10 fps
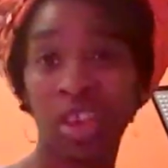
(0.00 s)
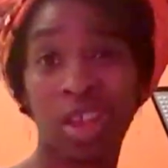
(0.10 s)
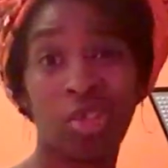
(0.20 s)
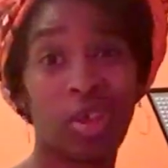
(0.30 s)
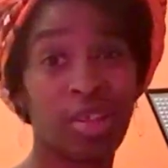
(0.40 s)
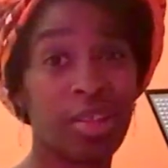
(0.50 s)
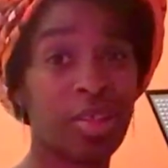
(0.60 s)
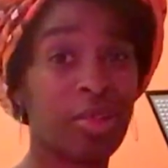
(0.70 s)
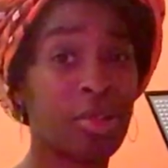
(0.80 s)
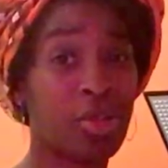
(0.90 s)

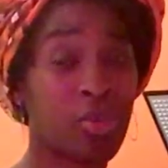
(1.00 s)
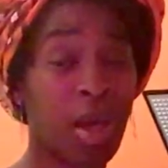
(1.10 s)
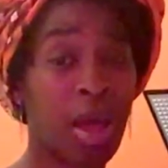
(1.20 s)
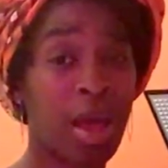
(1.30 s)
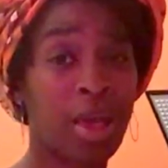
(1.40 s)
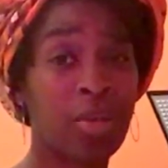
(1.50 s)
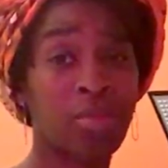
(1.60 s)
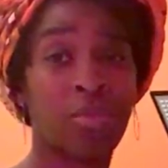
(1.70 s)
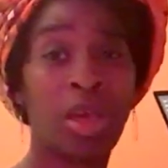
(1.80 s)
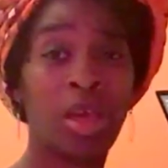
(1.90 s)
interested, subscribe,
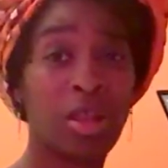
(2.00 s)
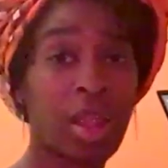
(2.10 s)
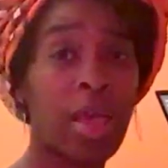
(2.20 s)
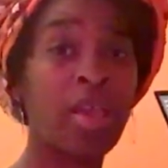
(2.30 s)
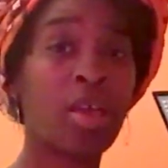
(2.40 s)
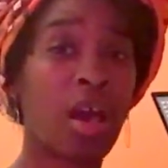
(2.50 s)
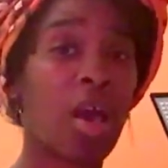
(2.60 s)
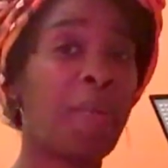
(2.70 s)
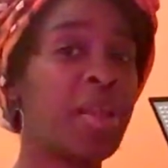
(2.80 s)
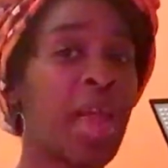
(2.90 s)
like,
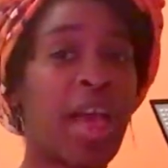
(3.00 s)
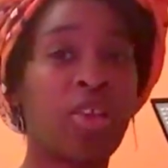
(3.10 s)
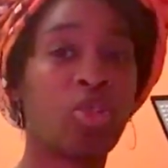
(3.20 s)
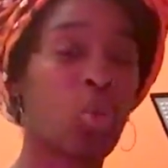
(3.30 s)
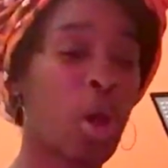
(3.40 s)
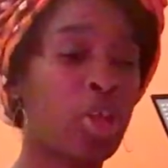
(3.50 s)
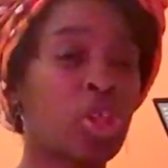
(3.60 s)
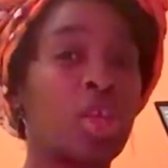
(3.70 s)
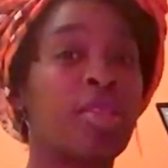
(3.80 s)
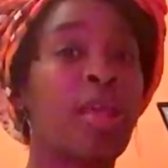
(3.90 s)
comment, ask
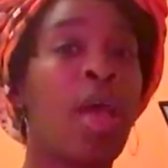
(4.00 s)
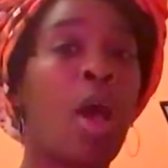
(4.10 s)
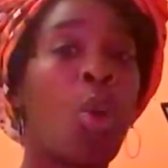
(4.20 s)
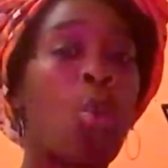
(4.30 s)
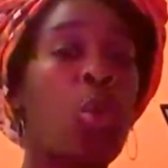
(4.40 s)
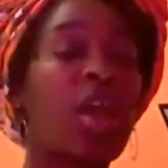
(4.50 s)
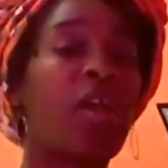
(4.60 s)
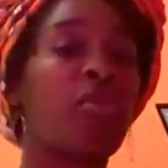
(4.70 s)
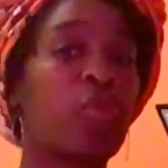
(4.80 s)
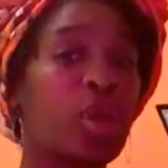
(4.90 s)
questions. What
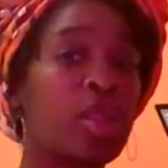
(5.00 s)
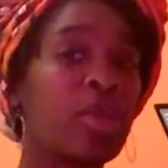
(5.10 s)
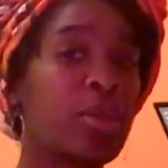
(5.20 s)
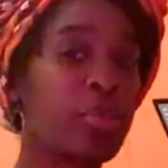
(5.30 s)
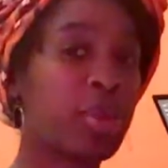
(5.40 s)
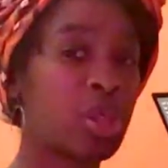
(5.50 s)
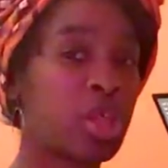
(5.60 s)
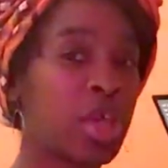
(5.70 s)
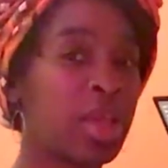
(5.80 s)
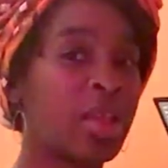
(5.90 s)
I really
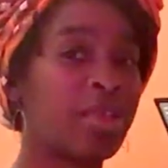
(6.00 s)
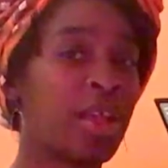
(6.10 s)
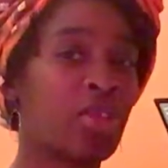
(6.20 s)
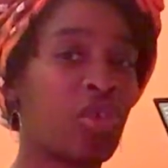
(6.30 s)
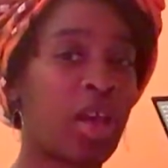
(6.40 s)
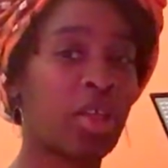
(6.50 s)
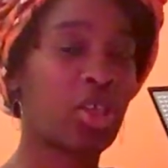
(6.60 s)
appreciate is I try